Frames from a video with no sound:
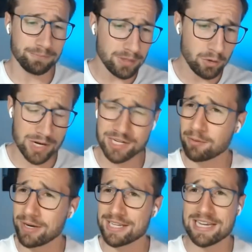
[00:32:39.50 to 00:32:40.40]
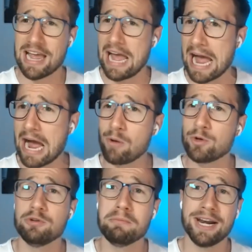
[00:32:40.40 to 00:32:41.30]
question. Another one is how
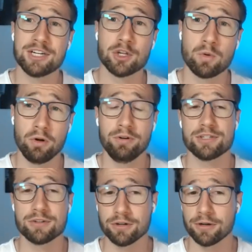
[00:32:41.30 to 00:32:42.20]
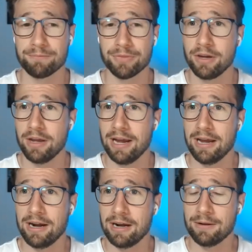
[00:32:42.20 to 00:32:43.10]
do you manage the quality score?
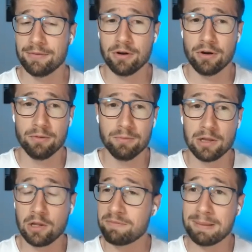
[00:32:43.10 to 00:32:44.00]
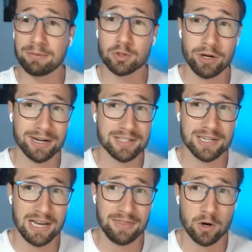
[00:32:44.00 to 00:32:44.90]
And uh, you know, a lot of people don't
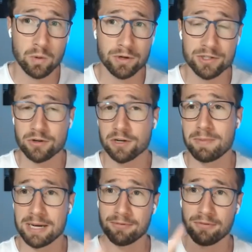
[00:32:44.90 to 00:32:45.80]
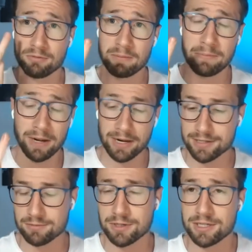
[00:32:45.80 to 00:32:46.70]
understand that quality score is made up of three
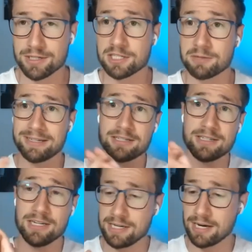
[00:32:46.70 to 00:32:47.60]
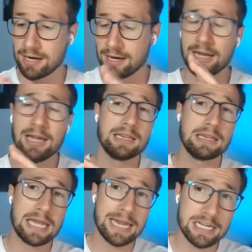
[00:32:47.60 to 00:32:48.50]
parts, which is expected CTR,
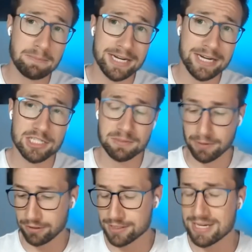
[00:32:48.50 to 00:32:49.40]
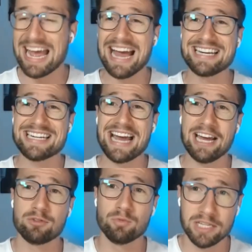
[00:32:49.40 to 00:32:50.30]
landing page experience, and
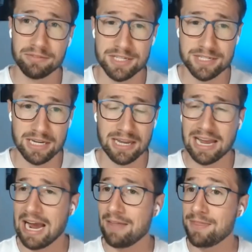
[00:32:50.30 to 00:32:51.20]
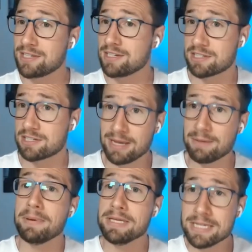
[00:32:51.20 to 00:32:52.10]
ad relevancy. And this is to me
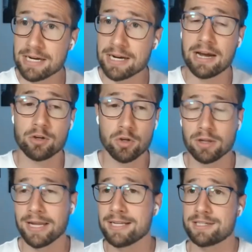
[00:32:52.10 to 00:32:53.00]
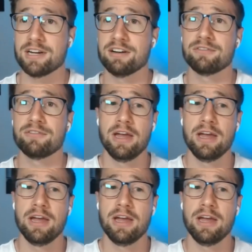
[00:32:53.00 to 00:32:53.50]
beginner Google Ads stuff.